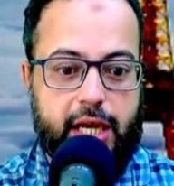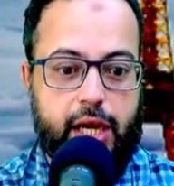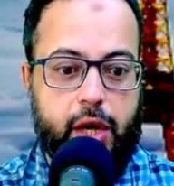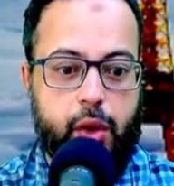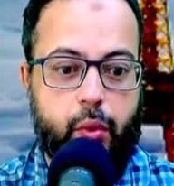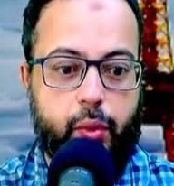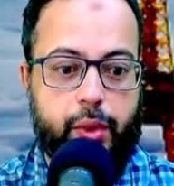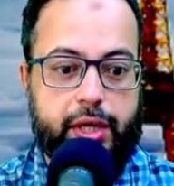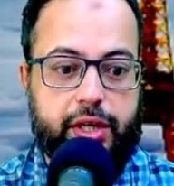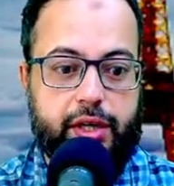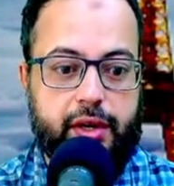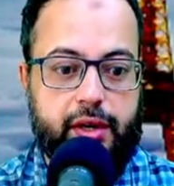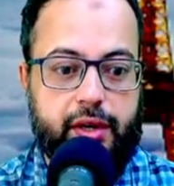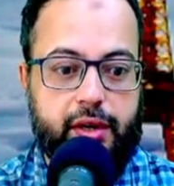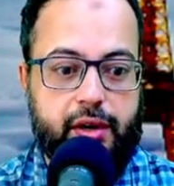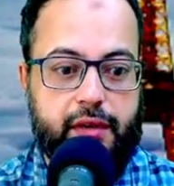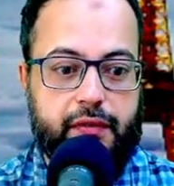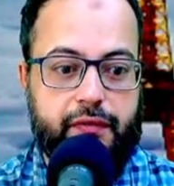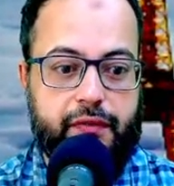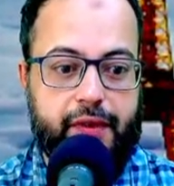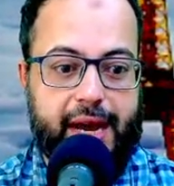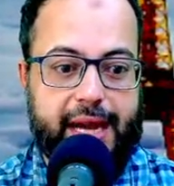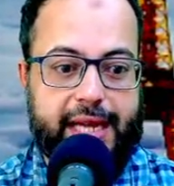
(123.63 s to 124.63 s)
We could not
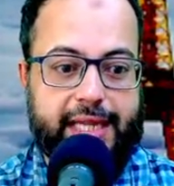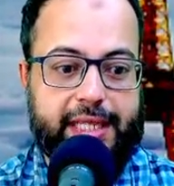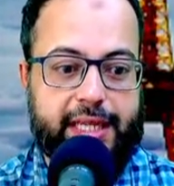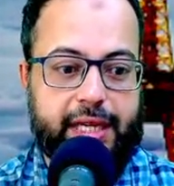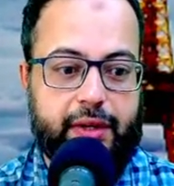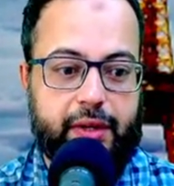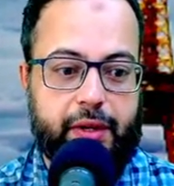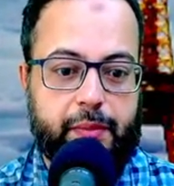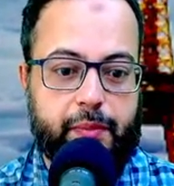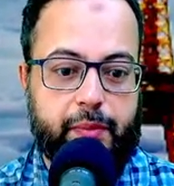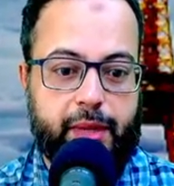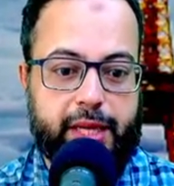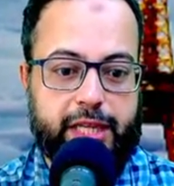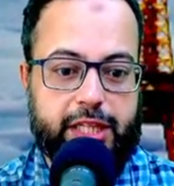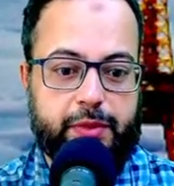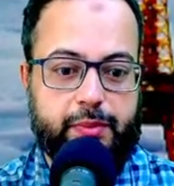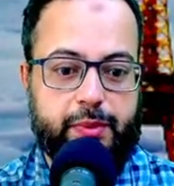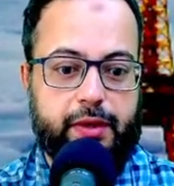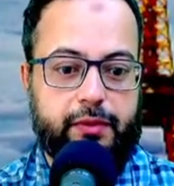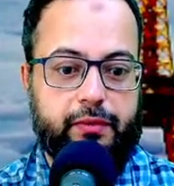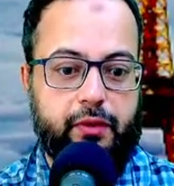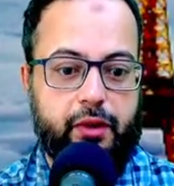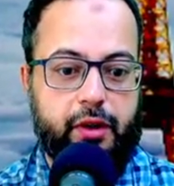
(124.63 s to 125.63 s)
find a
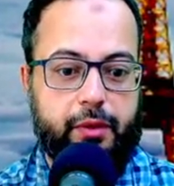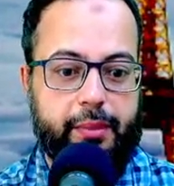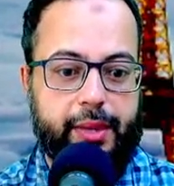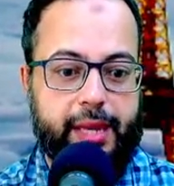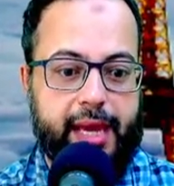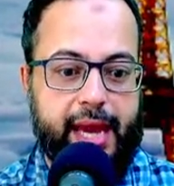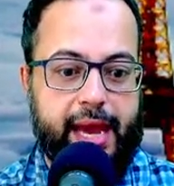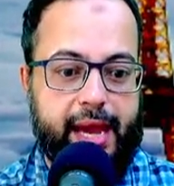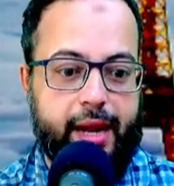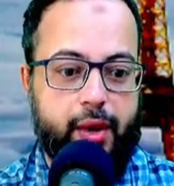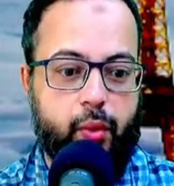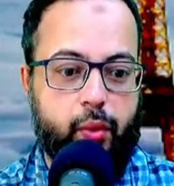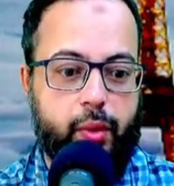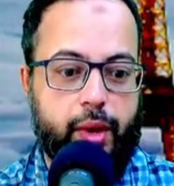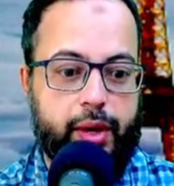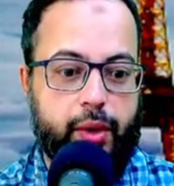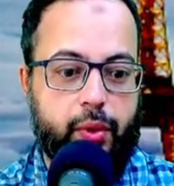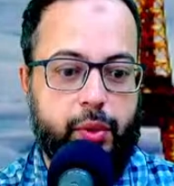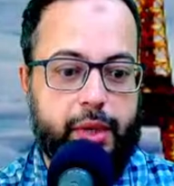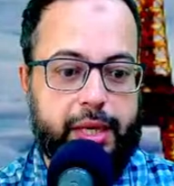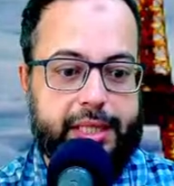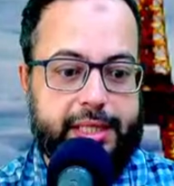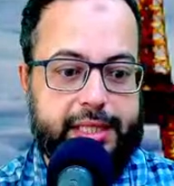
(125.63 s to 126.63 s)
replacement for me, and when
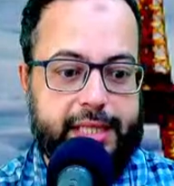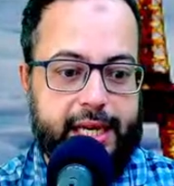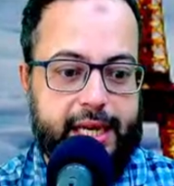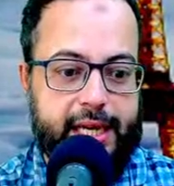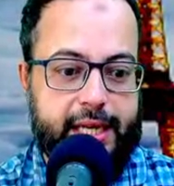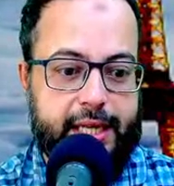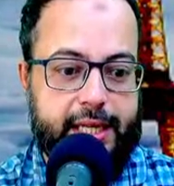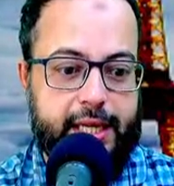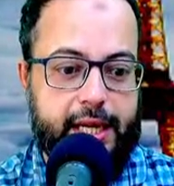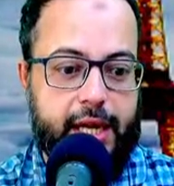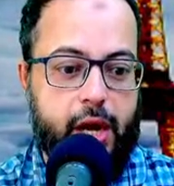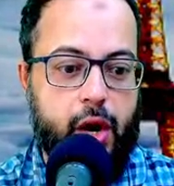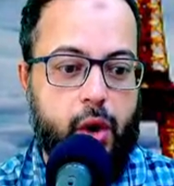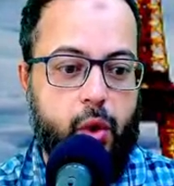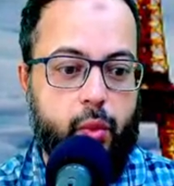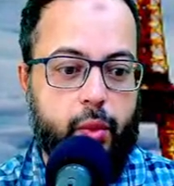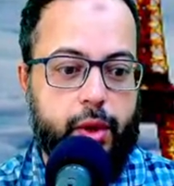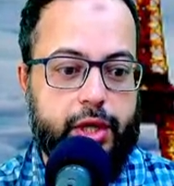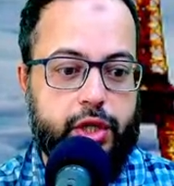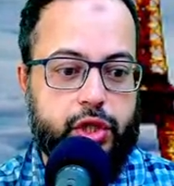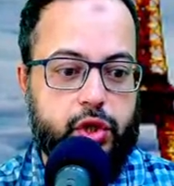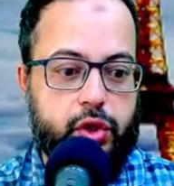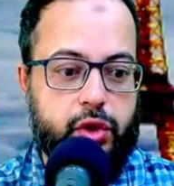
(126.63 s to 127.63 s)
we did,
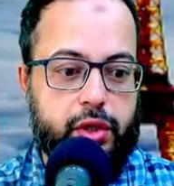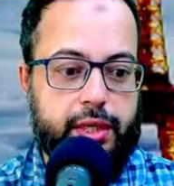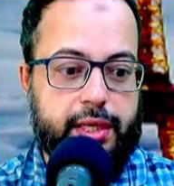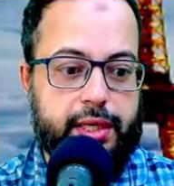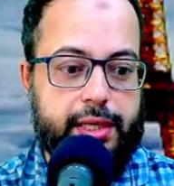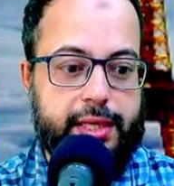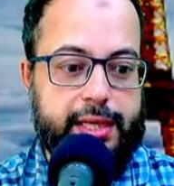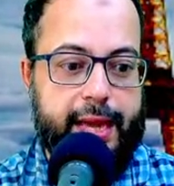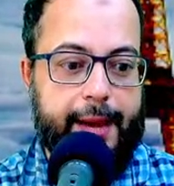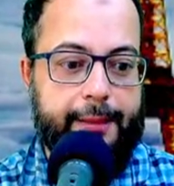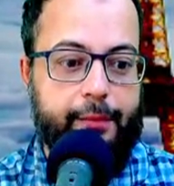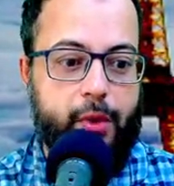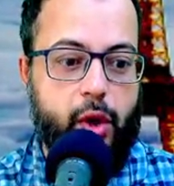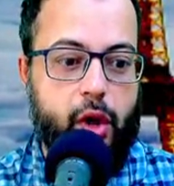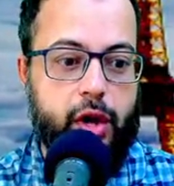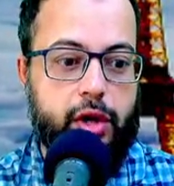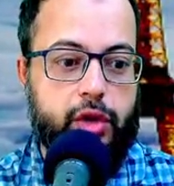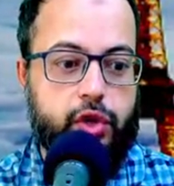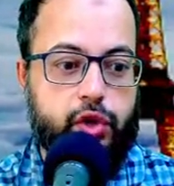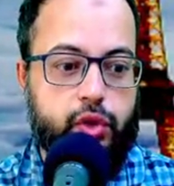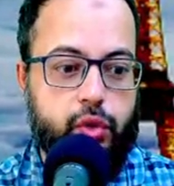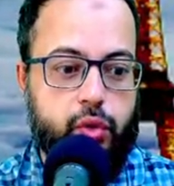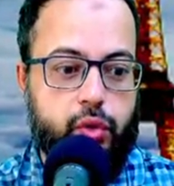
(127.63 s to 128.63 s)
we took them
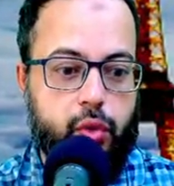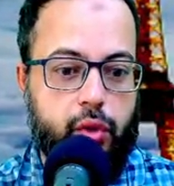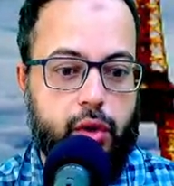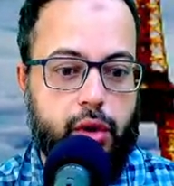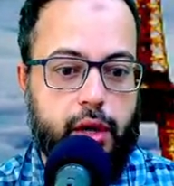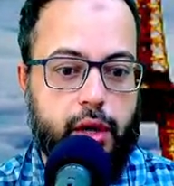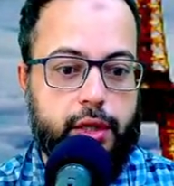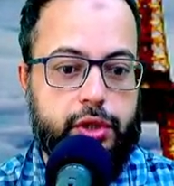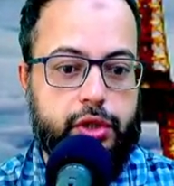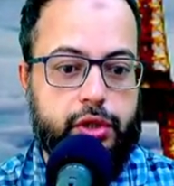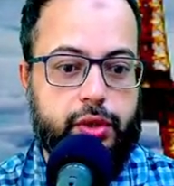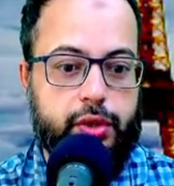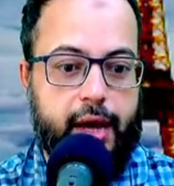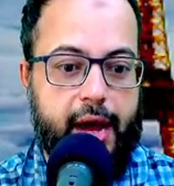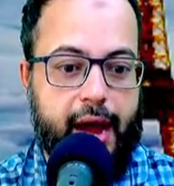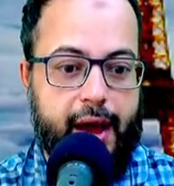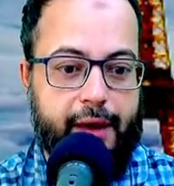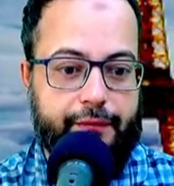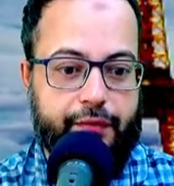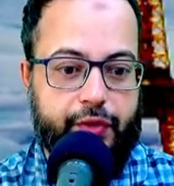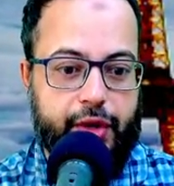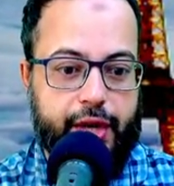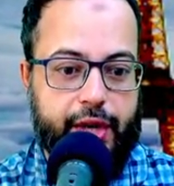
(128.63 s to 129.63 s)
on tour to
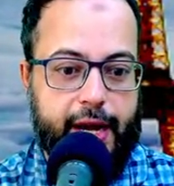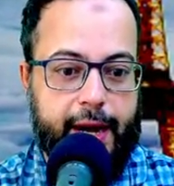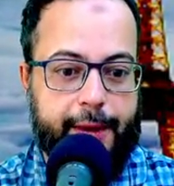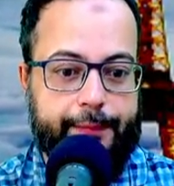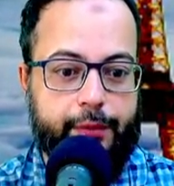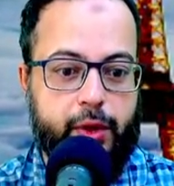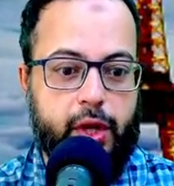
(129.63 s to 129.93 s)
Africa